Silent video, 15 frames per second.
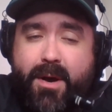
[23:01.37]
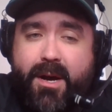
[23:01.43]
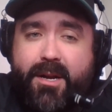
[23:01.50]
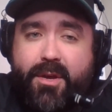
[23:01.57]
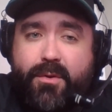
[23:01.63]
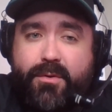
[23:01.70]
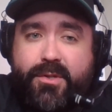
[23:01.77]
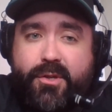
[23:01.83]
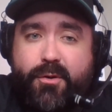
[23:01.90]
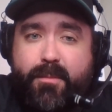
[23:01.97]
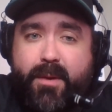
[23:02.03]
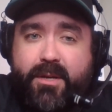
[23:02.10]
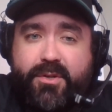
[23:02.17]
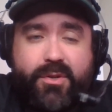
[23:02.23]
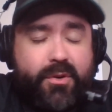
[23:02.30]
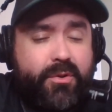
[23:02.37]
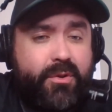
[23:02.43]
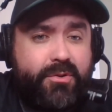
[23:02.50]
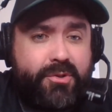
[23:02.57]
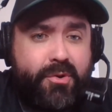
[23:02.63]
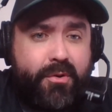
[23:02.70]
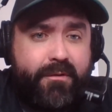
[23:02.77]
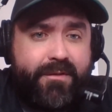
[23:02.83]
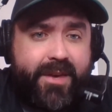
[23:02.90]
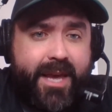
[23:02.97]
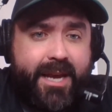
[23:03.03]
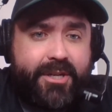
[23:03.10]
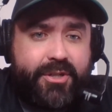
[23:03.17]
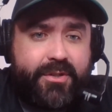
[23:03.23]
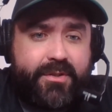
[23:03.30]
on YouTube and turn those
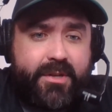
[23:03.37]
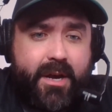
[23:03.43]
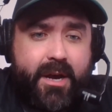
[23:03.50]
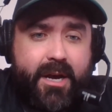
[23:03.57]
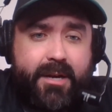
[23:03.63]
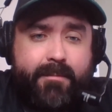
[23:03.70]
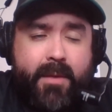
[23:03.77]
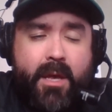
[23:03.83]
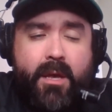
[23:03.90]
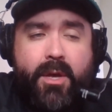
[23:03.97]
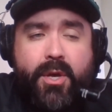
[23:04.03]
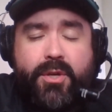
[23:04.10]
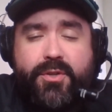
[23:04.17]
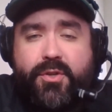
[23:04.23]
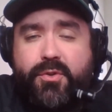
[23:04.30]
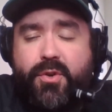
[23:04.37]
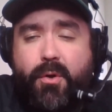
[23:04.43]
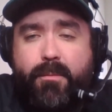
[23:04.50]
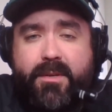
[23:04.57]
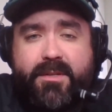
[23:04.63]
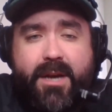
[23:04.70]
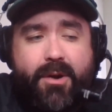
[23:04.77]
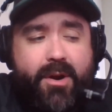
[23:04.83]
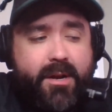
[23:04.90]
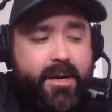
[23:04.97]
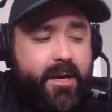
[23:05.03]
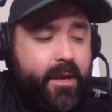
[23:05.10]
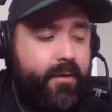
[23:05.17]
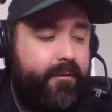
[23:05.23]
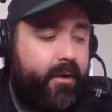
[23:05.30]
notifications on so you don't miss out on
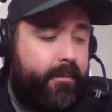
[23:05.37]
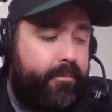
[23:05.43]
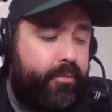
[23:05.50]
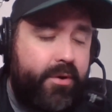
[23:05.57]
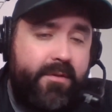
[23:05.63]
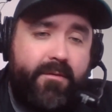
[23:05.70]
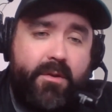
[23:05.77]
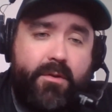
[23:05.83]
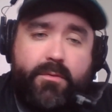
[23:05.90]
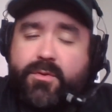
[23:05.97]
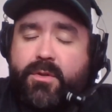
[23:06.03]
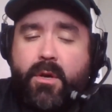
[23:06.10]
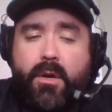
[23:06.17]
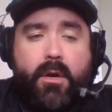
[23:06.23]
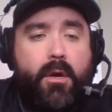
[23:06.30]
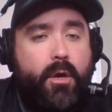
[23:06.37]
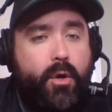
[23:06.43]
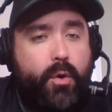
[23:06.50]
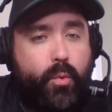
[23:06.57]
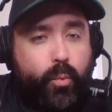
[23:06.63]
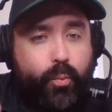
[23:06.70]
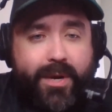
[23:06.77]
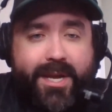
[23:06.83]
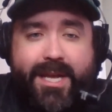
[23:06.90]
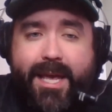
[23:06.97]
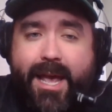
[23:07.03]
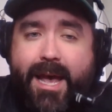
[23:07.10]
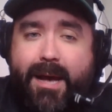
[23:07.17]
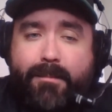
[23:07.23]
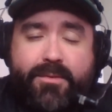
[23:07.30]
any of our previews,
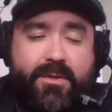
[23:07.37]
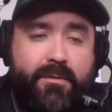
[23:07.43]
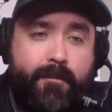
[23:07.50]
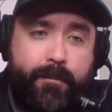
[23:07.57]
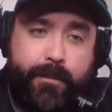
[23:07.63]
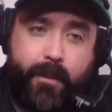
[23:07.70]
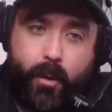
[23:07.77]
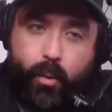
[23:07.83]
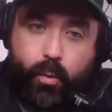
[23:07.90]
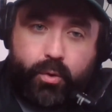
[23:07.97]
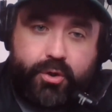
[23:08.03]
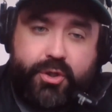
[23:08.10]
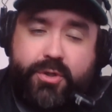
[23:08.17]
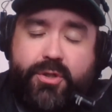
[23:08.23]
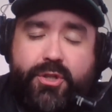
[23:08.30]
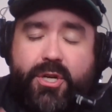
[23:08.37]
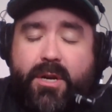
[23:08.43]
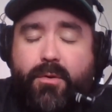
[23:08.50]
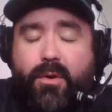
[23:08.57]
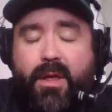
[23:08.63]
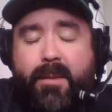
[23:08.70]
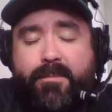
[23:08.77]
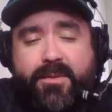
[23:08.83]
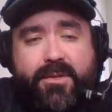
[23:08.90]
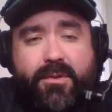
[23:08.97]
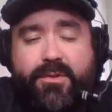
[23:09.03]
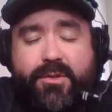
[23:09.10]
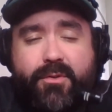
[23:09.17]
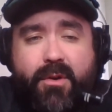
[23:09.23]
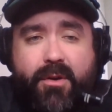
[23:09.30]
recaps, or just general
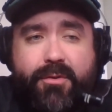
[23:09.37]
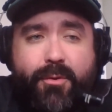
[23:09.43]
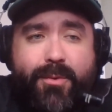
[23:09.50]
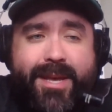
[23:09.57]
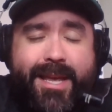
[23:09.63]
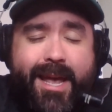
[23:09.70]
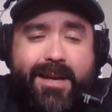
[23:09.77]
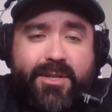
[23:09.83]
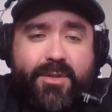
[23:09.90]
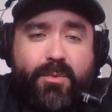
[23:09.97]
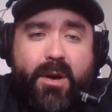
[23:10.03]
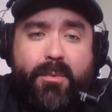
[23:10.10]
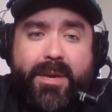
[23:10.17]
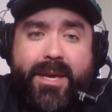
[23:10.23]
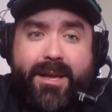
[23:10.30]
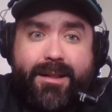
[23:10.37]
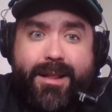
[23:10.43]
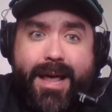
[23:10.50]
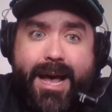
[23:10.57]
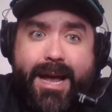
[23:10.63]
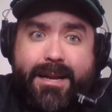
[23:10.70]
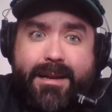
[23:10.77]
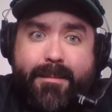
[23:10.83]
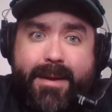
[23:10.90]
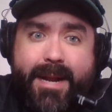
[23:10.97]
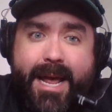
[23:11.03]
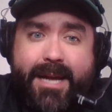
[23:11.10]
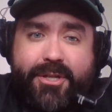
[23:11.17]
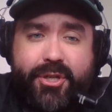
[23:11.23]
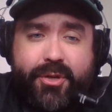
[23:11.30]
episodes throughout the week as well. We got a lot coming
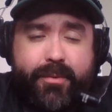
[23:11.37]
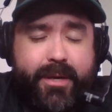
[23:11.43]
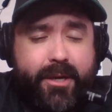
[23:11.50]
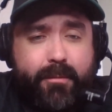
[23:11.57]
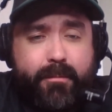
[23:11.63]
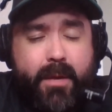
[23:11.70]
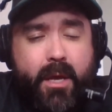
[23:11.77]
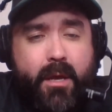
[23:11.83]
at you here